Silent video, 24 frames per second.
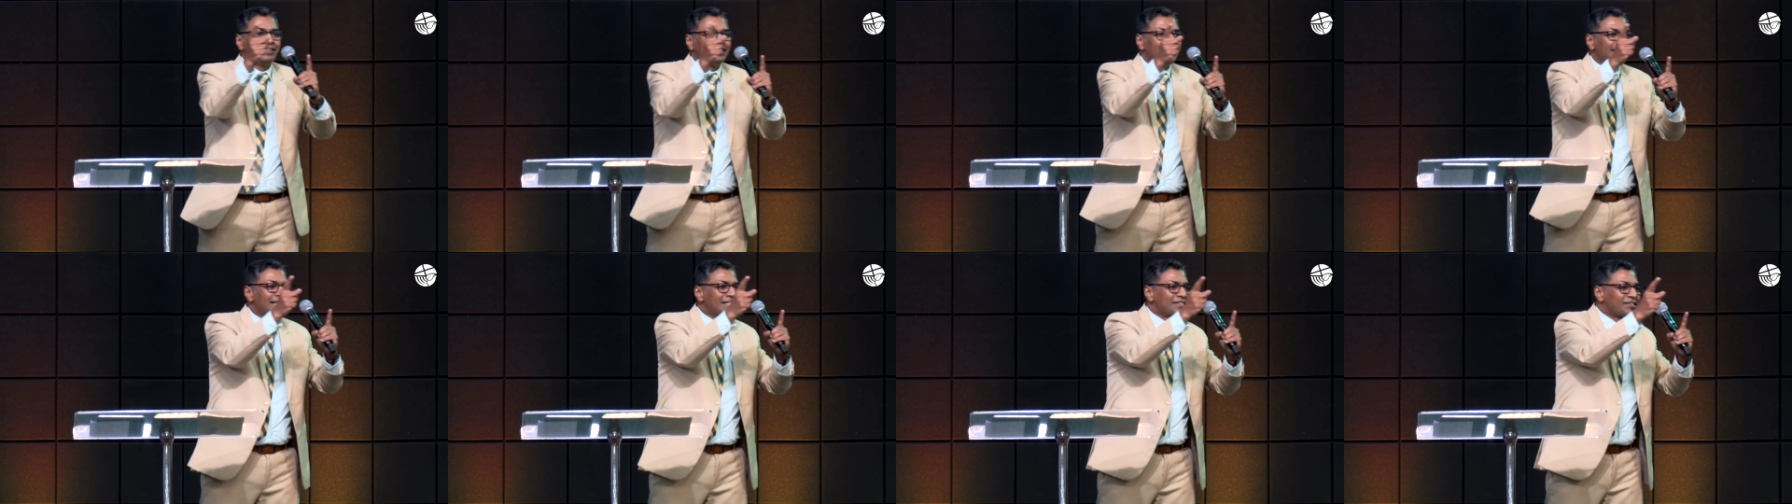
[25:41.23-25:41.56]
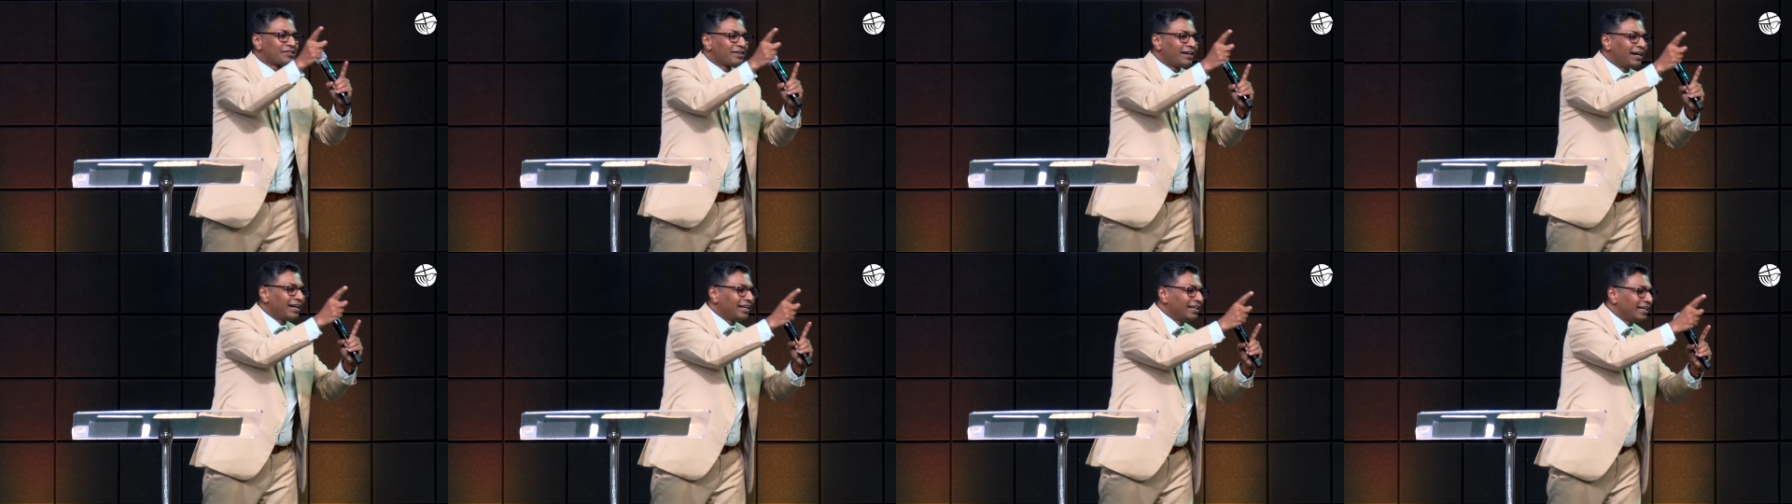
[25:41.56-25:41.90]

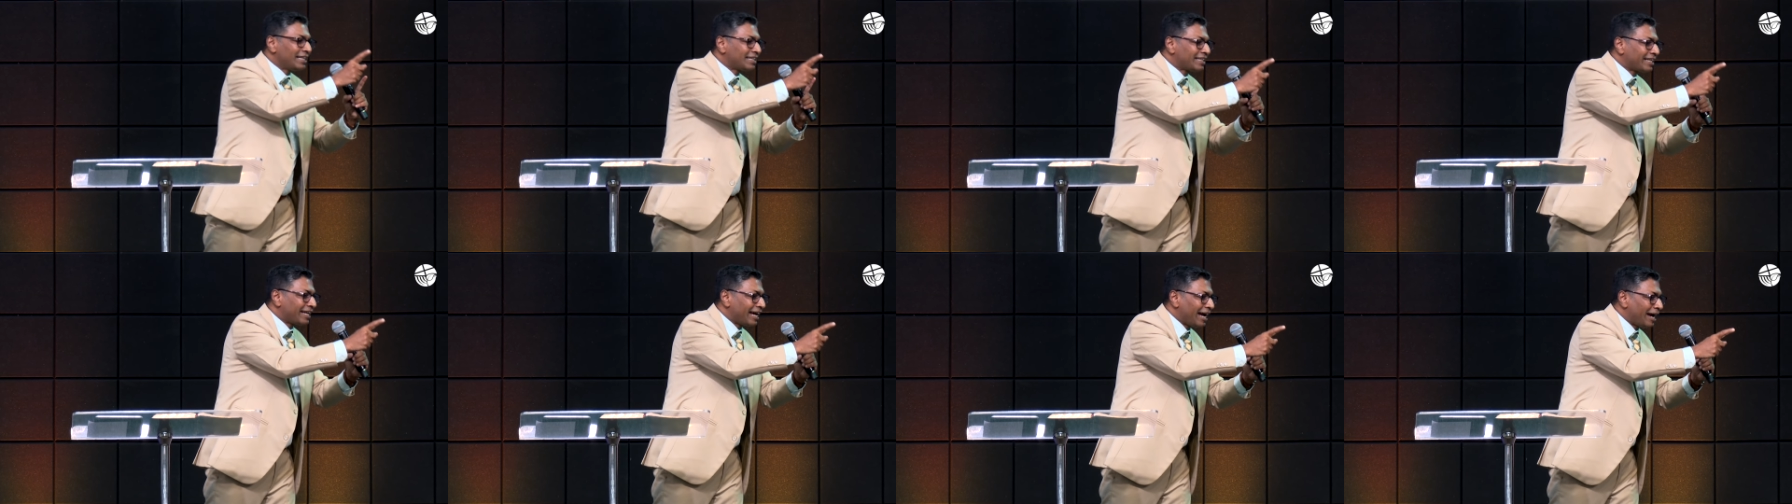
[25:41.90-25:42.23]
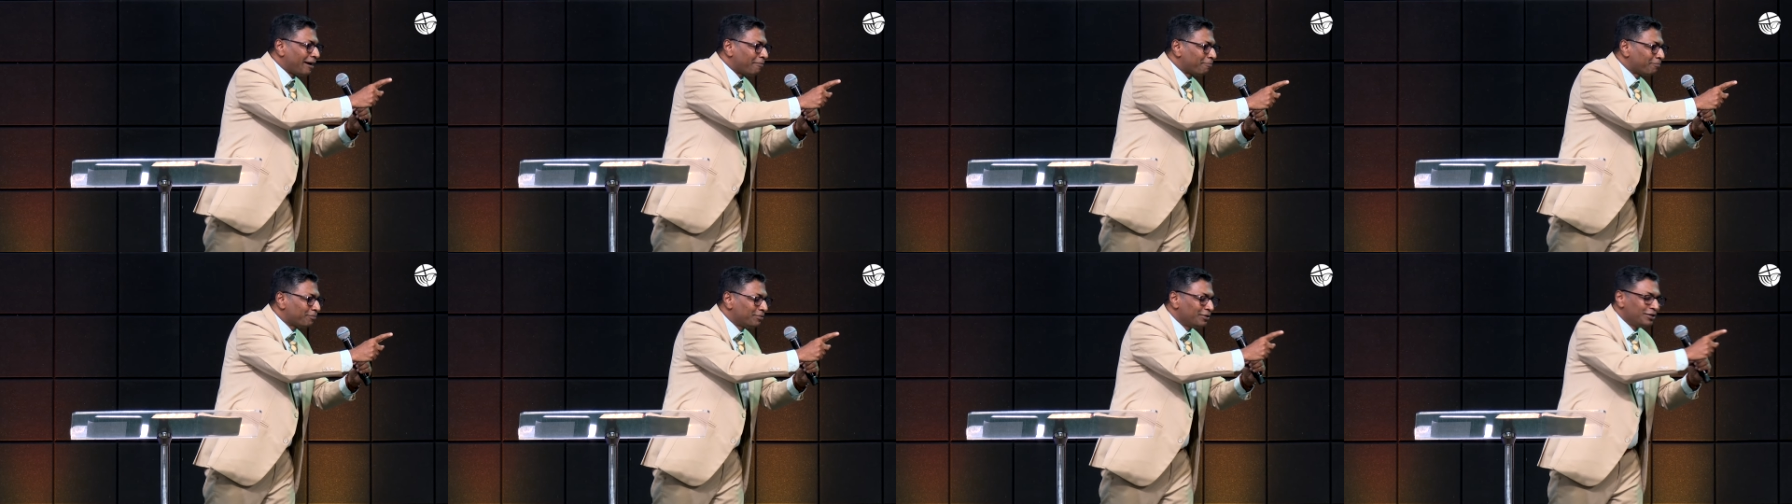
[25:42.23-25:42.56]
Israelite
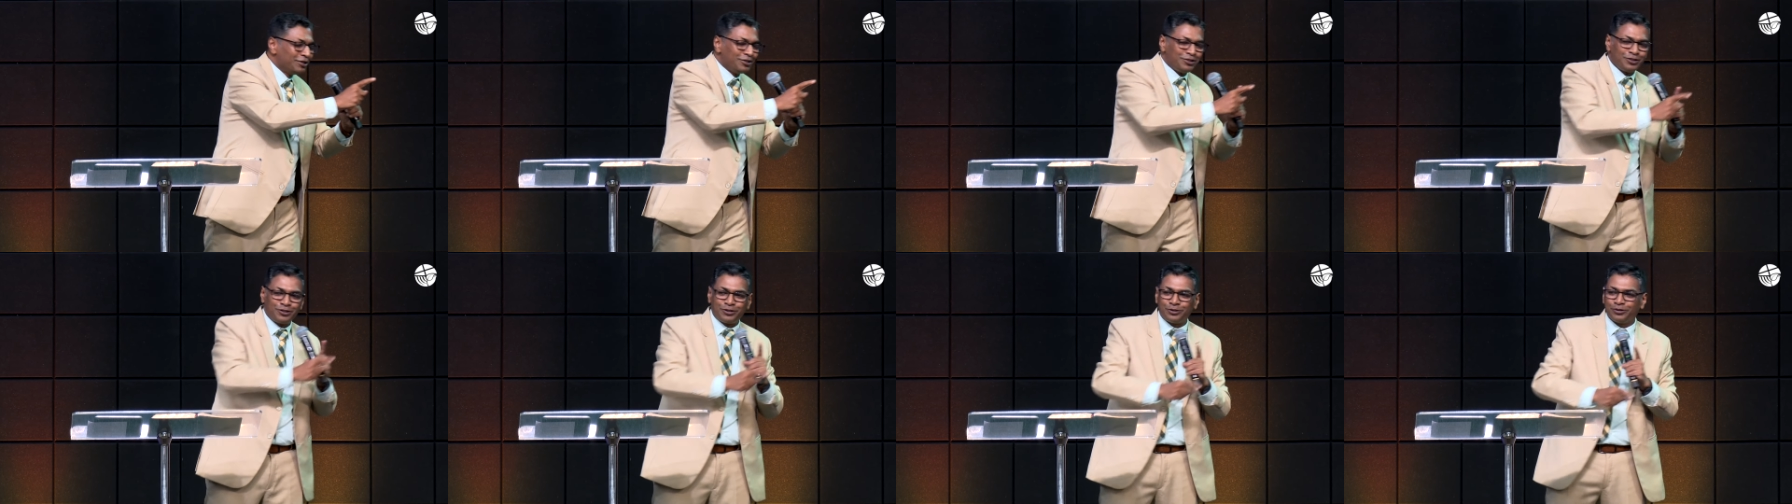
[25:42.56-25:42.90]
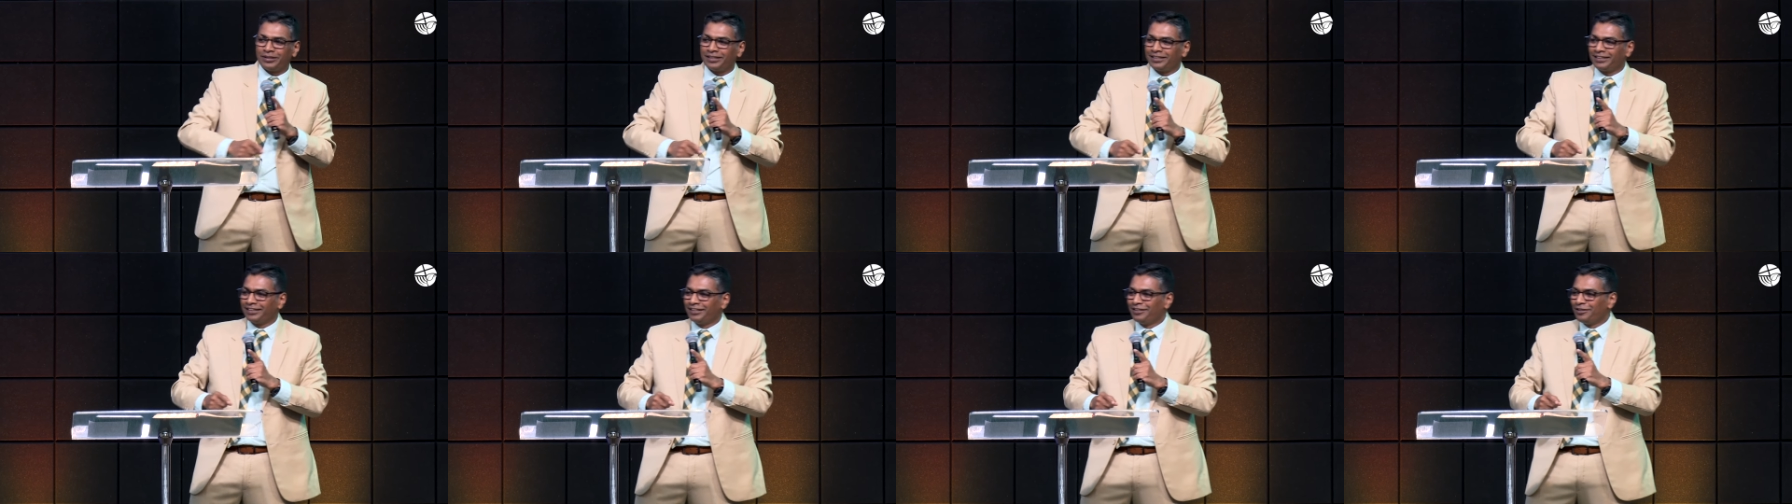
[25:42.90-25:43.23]
camp to
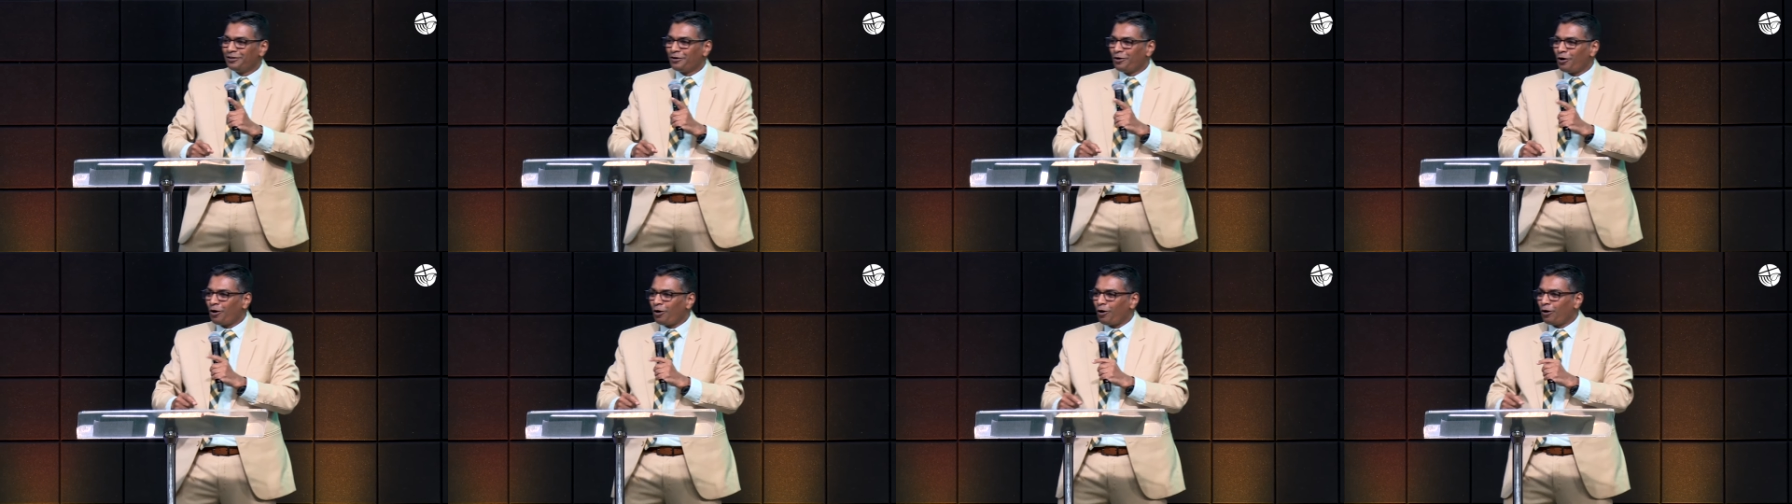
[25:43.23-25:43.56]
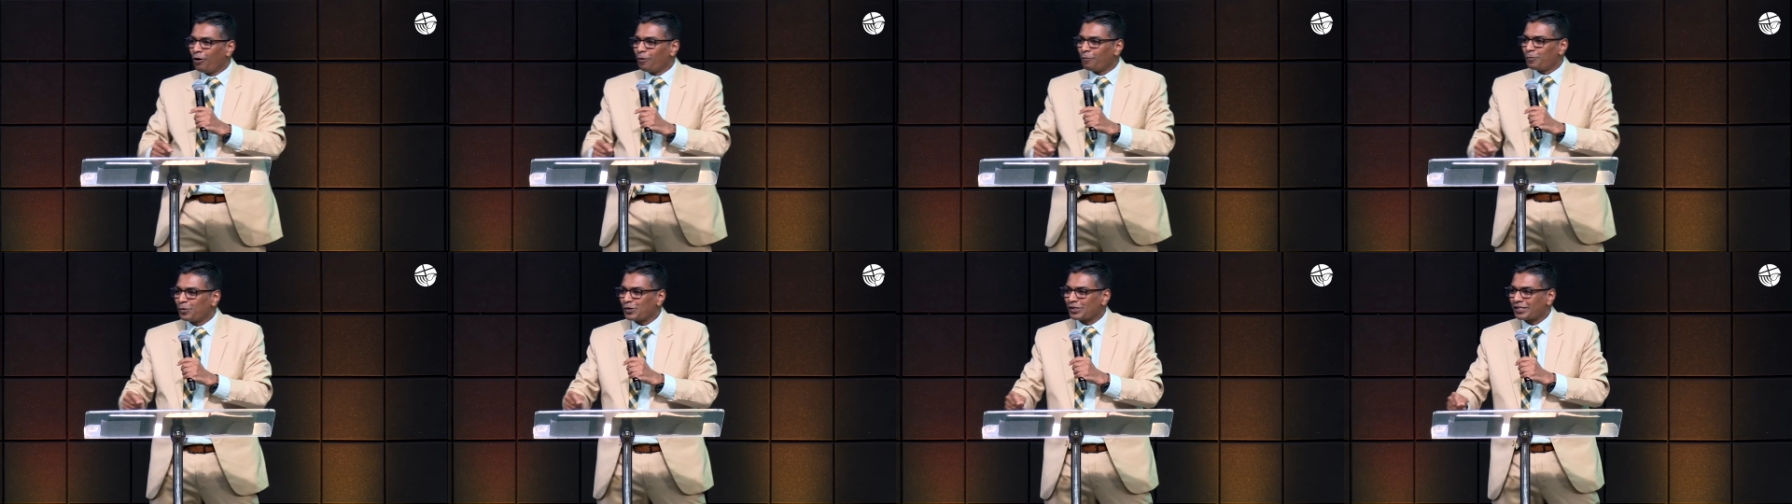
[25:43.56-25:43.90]
the
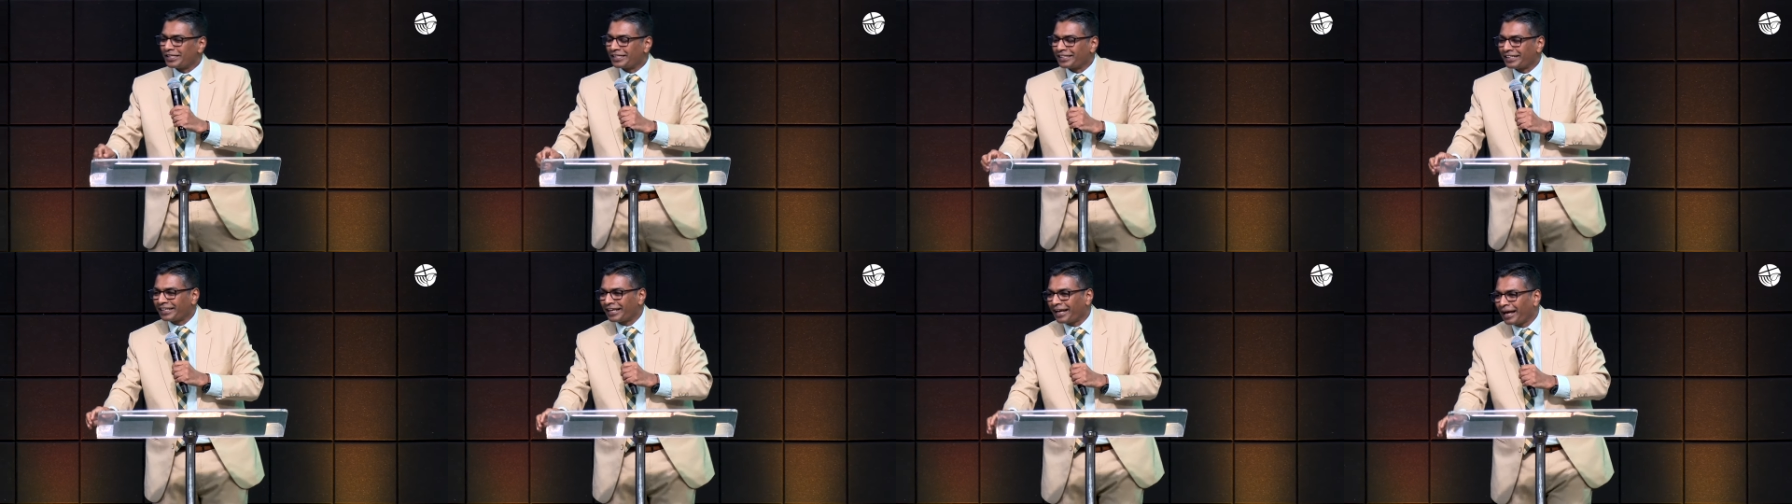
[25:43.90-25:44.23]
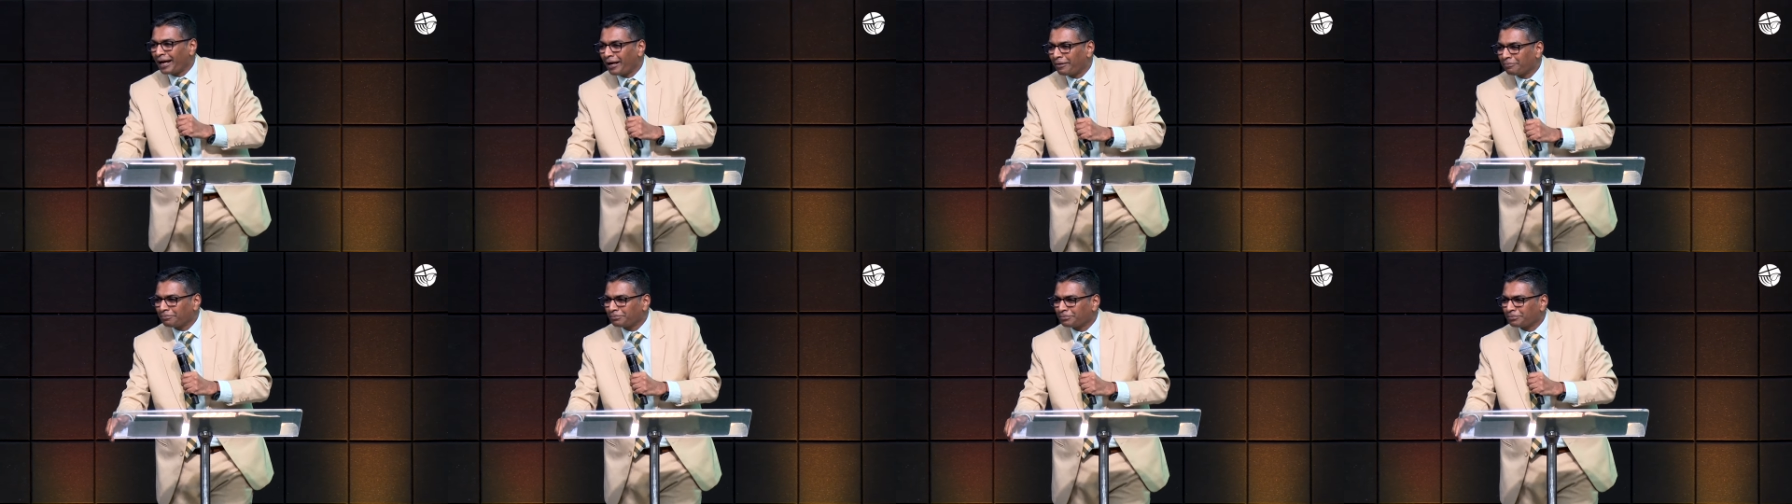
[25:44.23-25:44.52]
opposite camp.